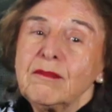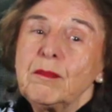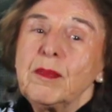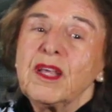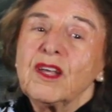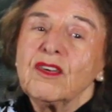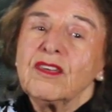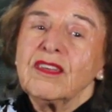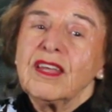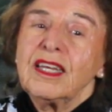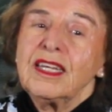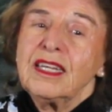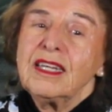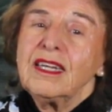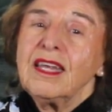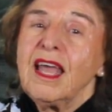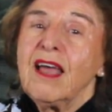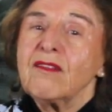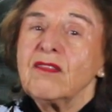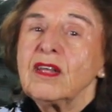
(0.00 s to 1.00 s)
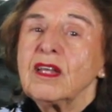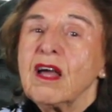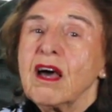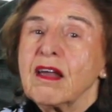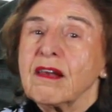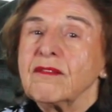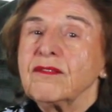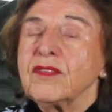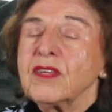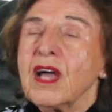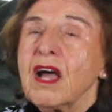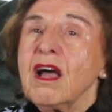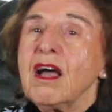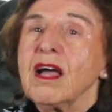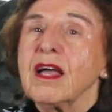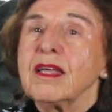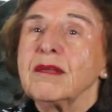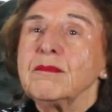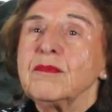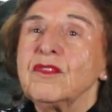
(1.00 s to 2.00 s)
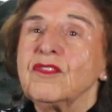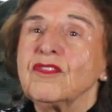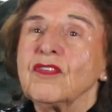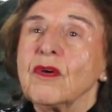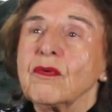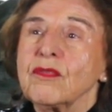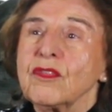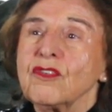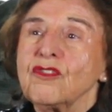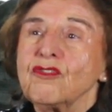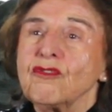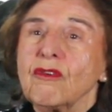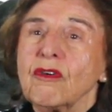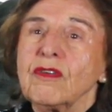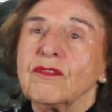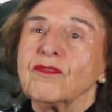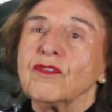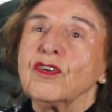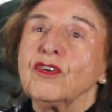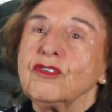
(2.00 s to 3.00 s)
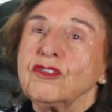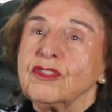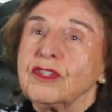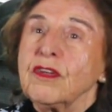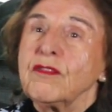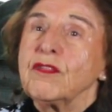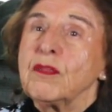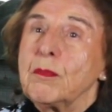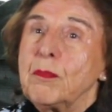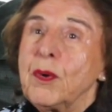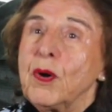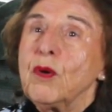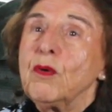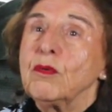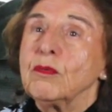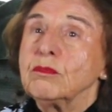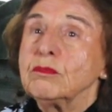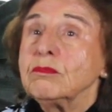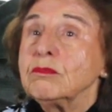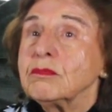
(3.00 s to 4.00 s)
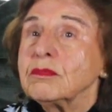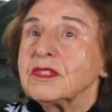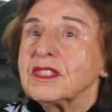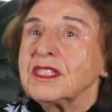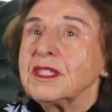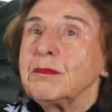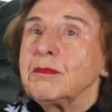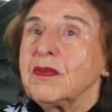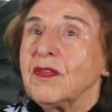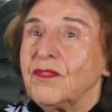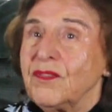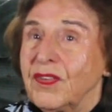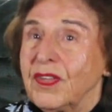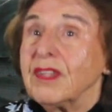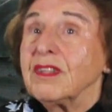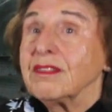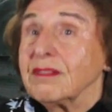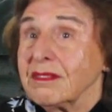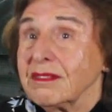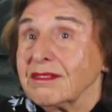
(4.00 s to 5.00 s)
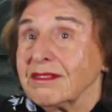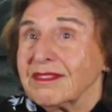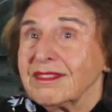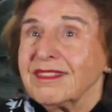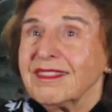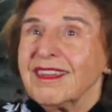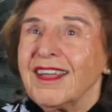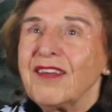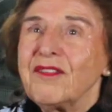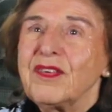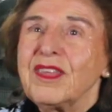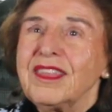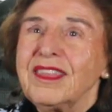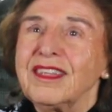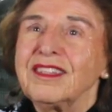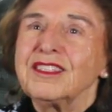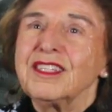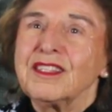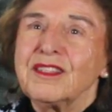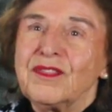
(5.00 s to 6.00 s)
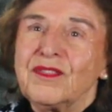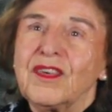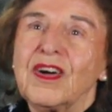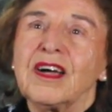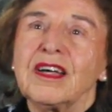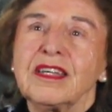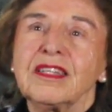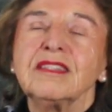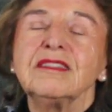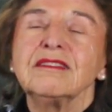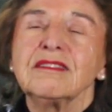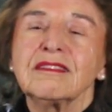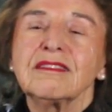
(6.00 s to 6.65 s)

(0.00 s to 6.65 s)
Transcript: because I didn't have a lot of time, so the short version of the poem seemed to fit everything just fine.